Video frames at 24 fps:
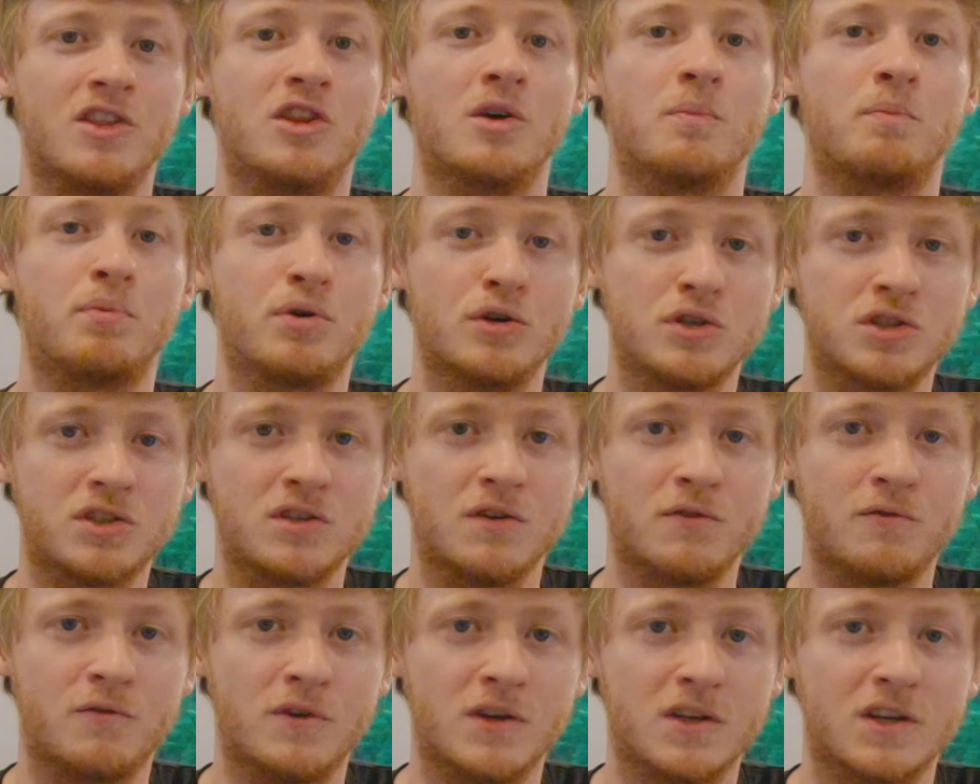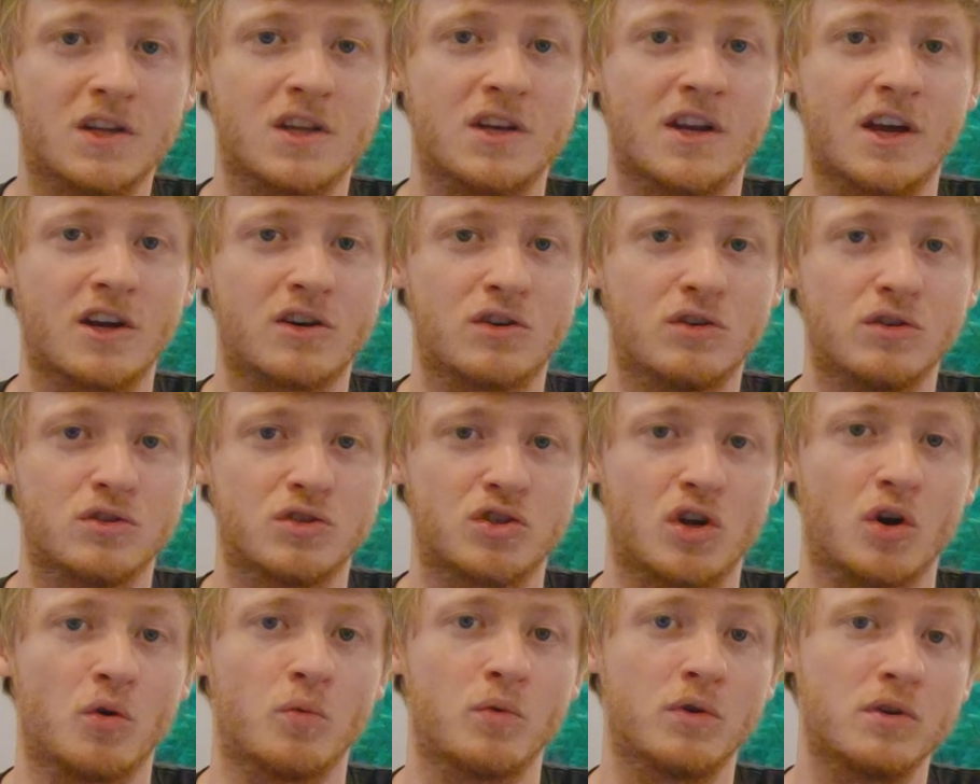The push-to-fit
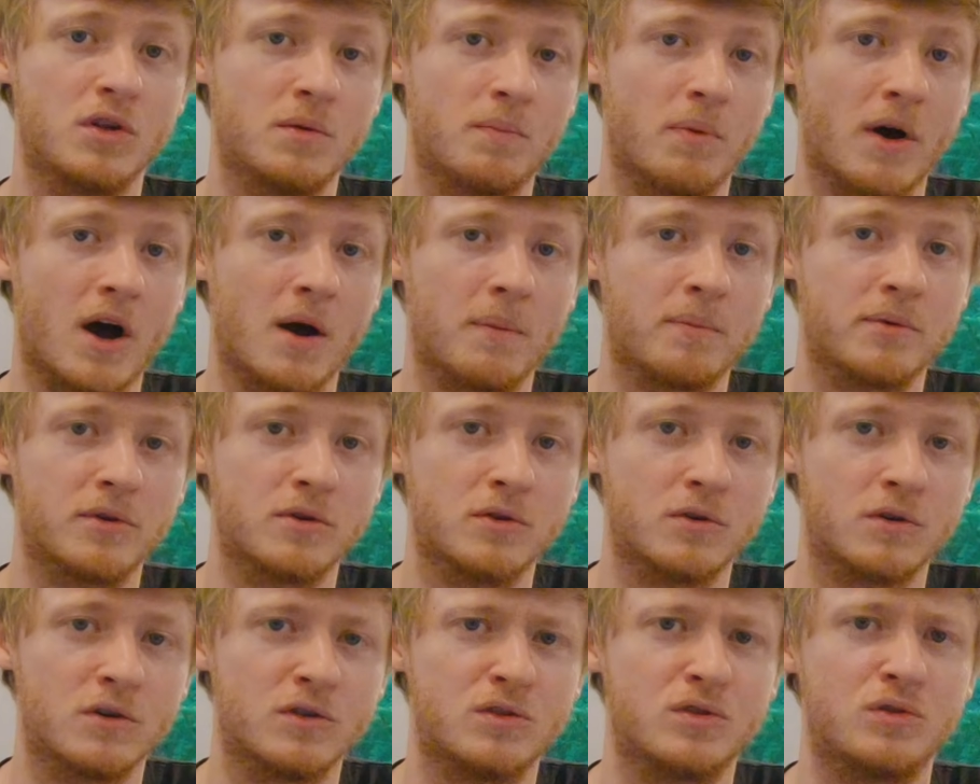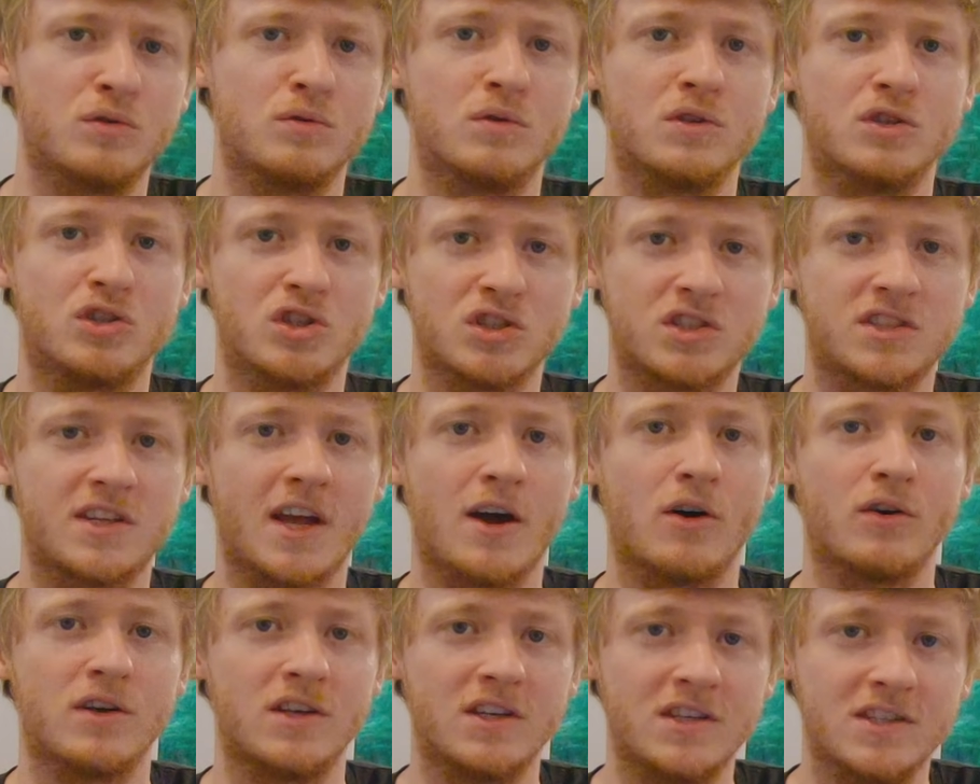connectors are really popular due to just
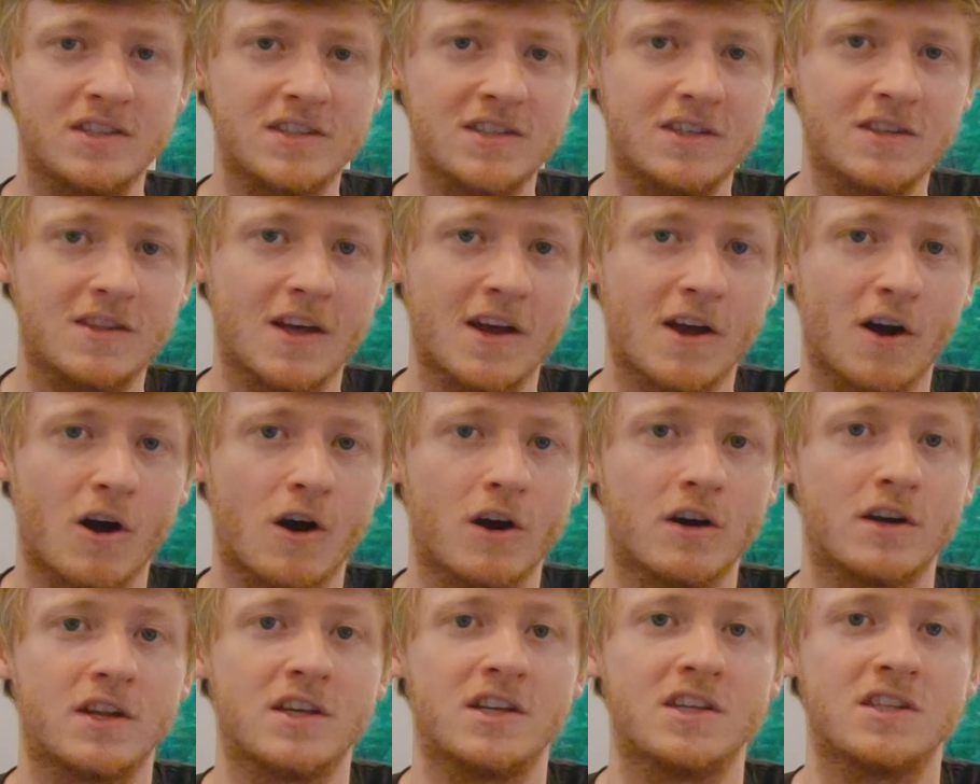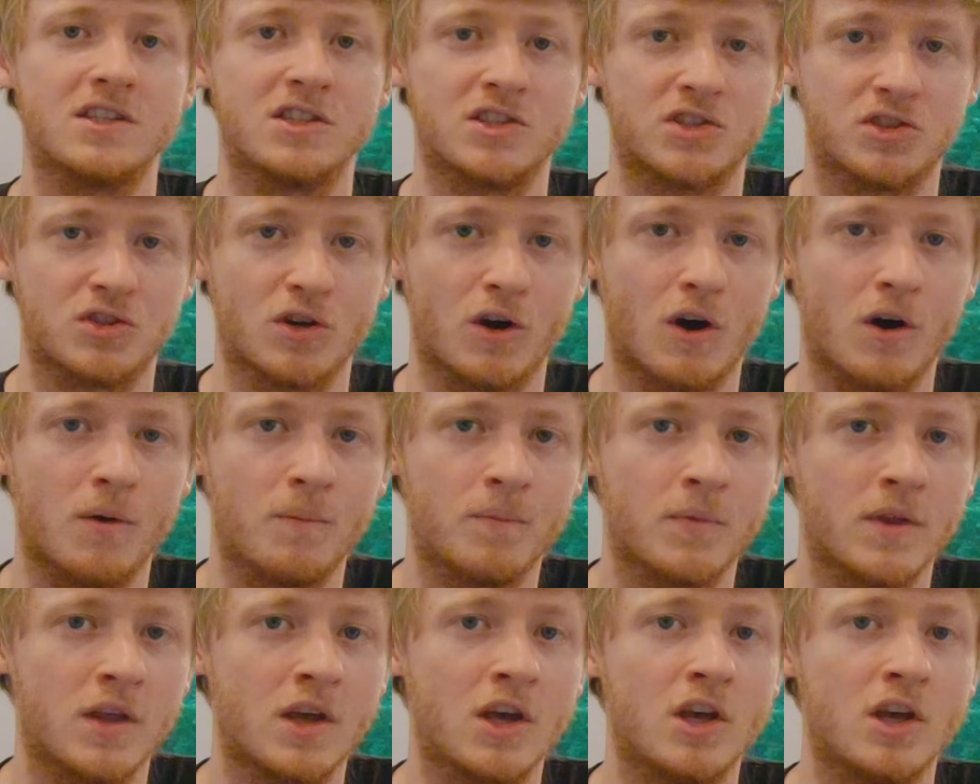how easy they are to install.